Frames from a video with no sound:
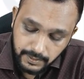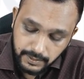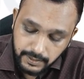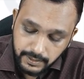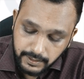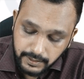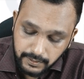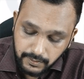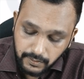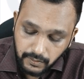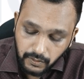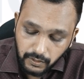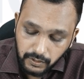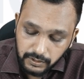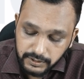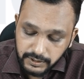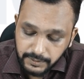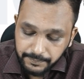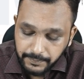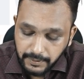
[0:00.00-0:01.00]
Here all
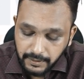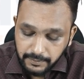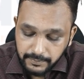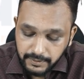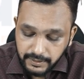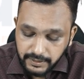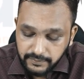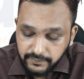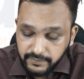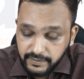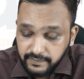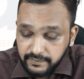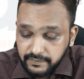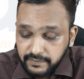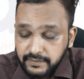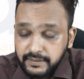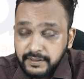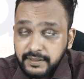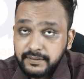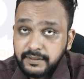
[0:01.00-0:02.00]
the pulmonary veins,
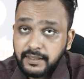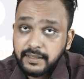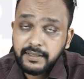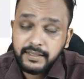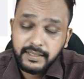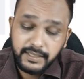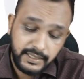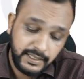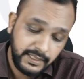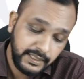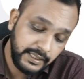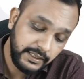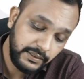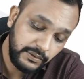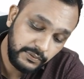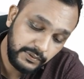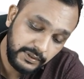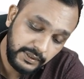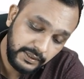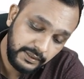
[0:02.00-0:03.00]
these are draining
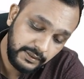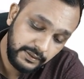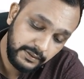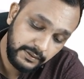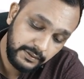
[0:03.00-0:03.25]
into the